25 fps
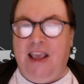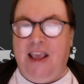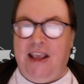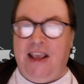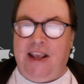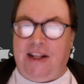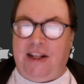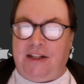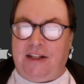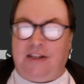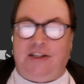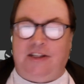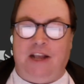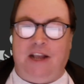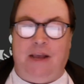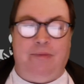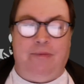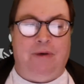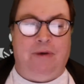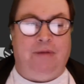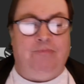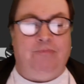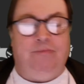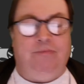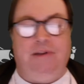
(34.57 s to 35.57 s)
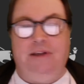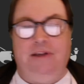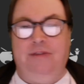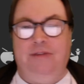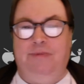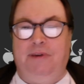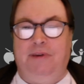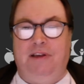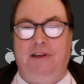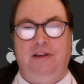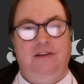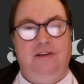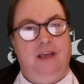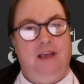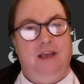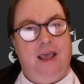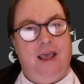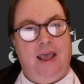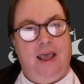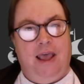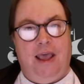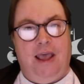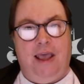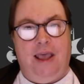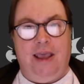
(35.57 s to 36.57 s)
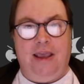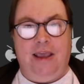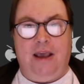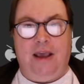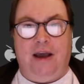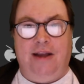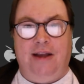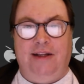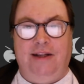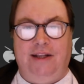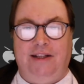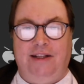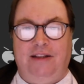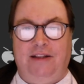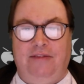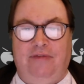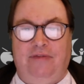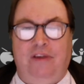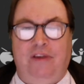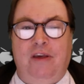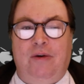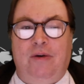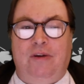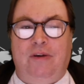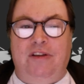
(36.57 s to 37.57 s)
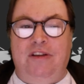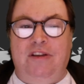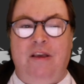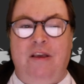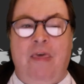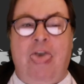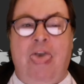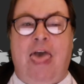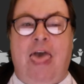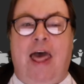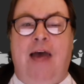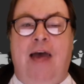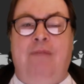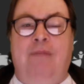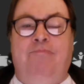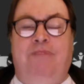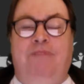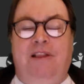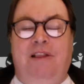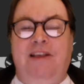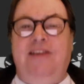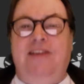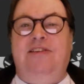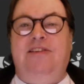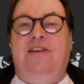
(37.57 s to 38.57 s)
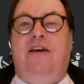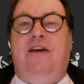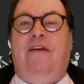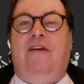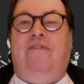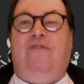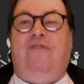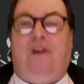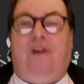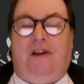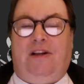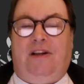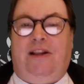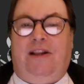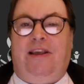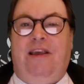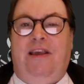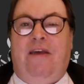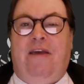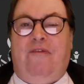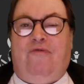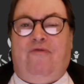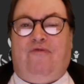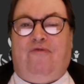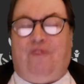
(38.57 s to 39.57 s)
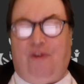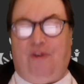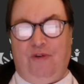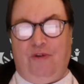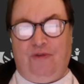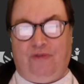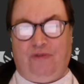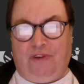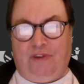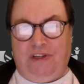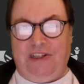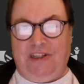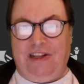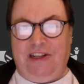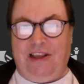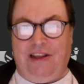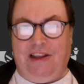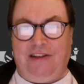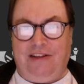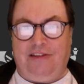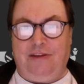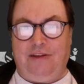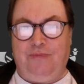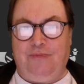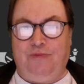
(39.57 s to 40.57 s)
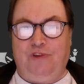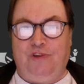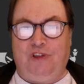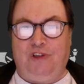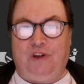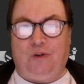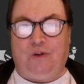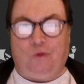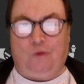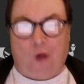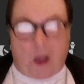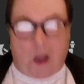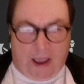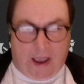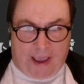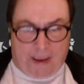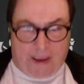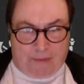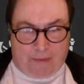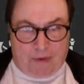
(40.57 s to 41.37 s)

hit the share button, please, because hey, I need the viewers and please, finally, feel free to hit subscribe.